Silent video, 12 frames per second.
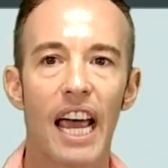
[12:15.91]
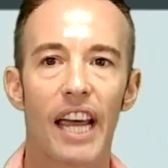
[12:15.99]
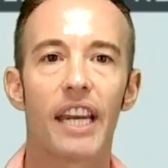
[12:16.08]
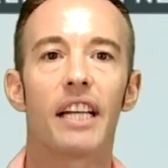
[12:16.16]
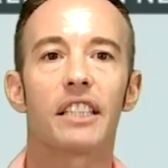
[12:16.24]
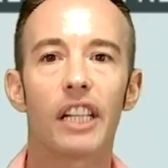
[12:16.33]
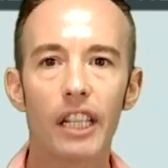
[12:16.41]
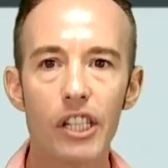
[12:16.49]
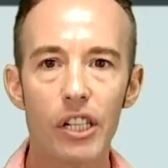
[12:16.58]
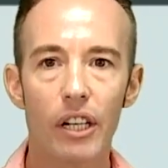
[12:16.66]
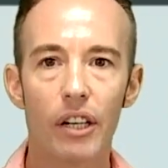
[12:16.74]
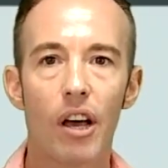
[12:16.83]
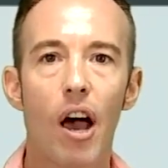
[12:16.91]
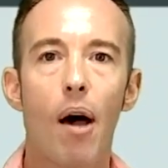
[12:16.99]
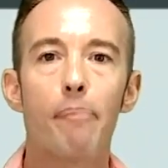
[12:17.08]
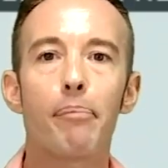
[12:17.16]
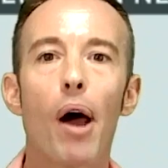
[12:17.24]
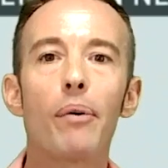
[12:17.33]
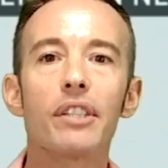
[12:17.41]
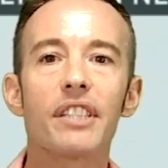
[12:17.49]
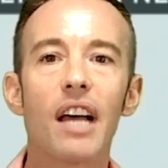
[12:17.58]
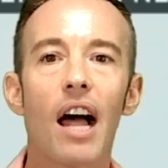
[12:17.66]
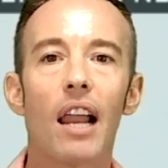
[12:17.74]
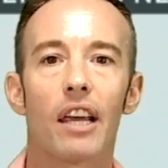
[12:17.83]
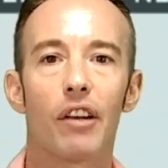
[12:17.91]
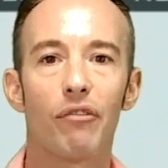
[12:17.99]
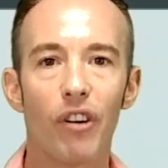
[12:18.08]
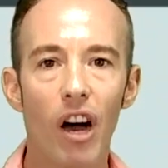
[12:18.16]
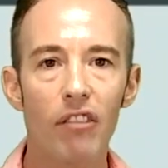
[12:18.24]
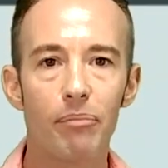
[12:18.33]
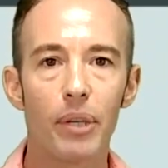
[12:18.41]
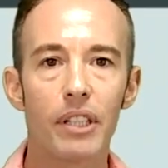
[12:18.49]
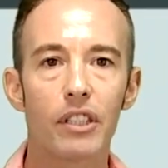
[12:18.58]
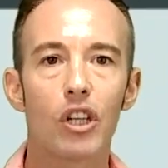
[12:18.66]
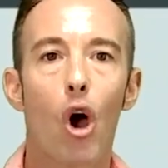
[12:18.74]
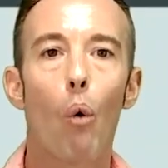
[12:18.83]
In addition, parental involvement